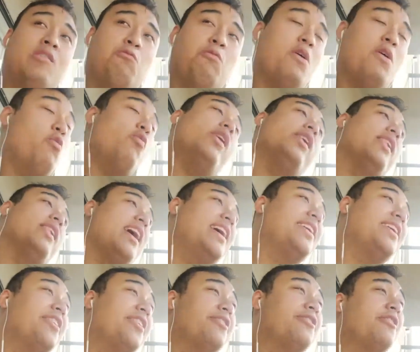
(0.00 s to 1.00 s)
What will I
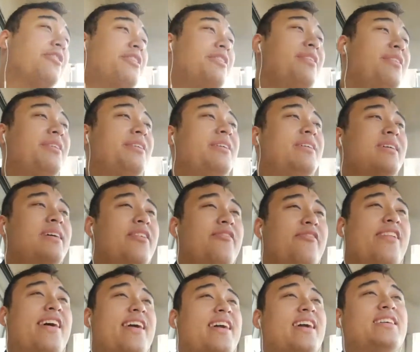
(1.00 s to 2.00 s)
do? And
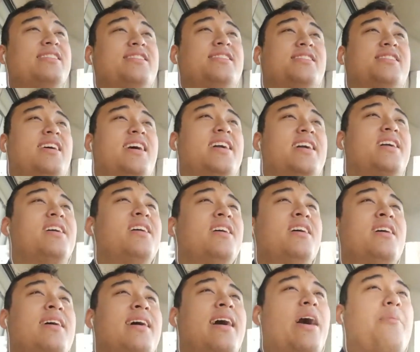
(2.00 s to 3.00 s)
like I was just like,
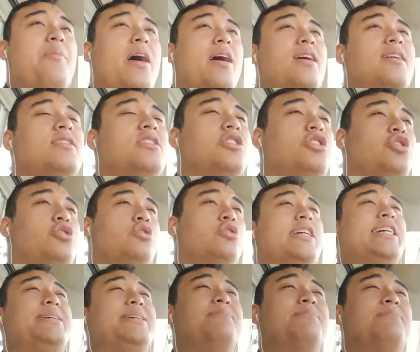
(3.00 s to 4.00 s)
I'm not gonna
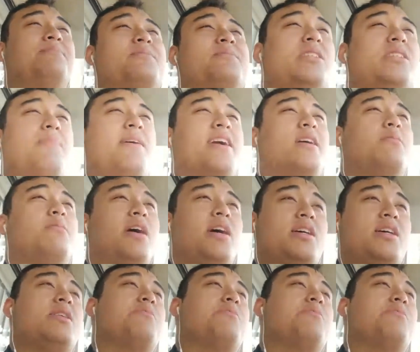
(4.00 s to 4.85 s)
stream to make money.